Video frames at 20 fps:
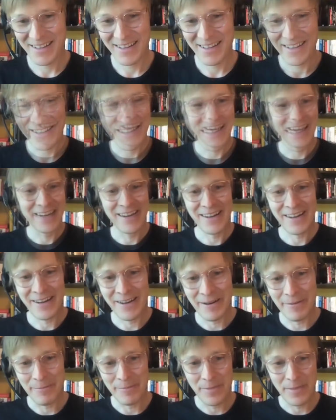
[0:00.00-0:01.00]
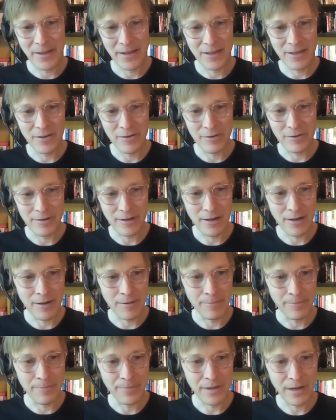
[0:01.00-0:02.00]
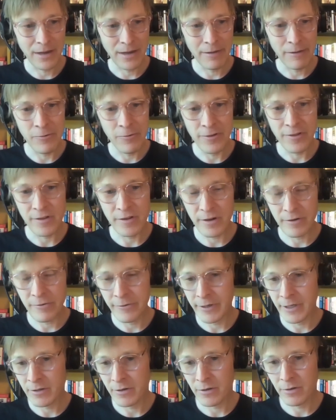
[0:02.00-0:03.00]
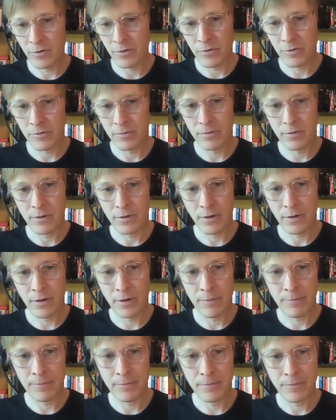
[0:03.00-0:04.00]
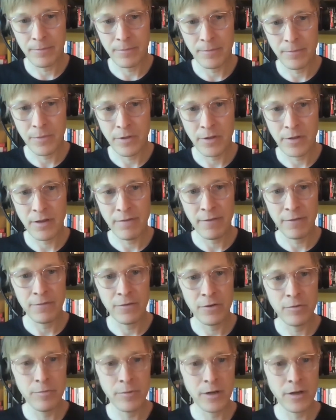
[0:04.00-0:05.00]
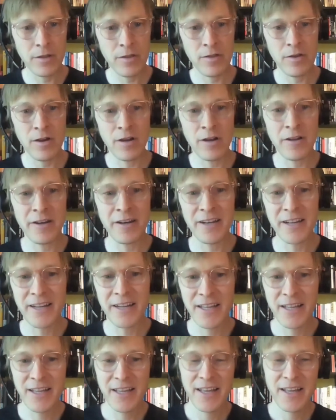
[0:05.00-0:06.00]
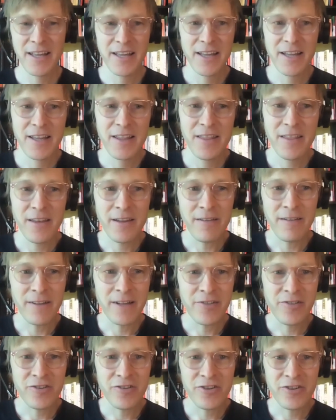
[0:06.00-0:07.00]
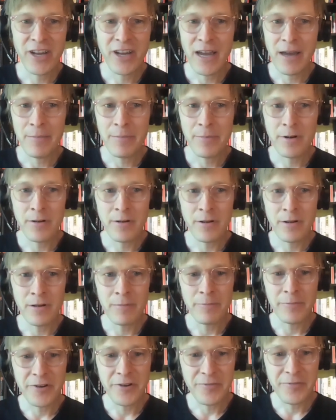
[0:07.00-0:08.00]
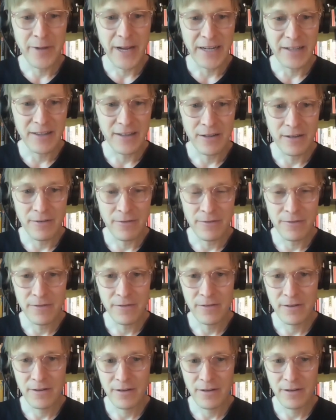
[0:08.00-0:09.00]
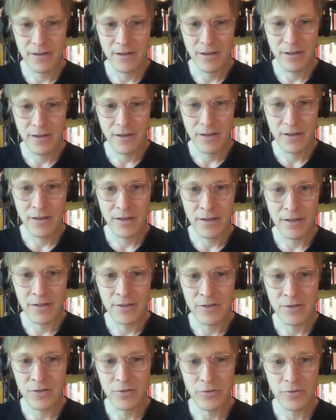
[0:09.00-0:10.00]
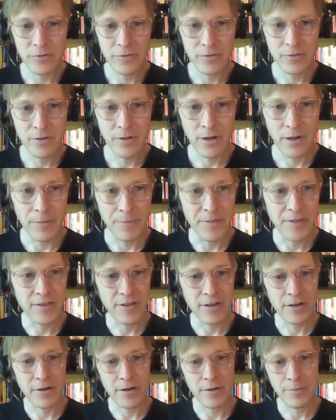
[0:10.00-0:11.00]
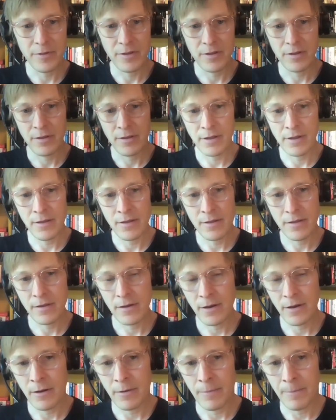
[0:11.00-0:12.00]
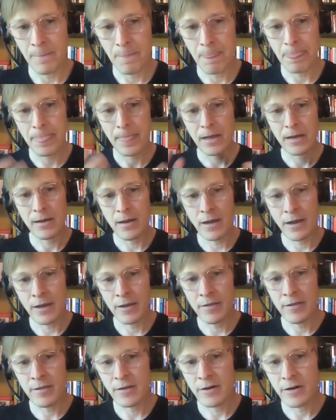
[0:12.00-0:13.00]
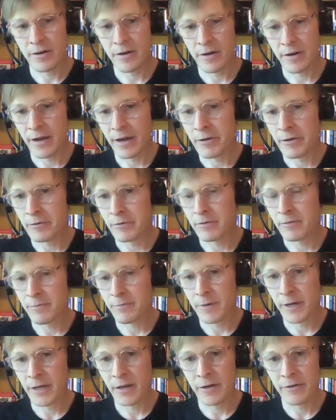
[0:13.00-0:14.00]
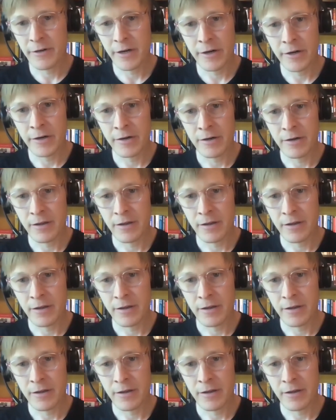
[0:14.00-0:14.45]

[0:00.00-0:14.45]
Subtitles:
And thank you. I was going to just give a few minutes on the venture capital perspective into startups. Since I started out my career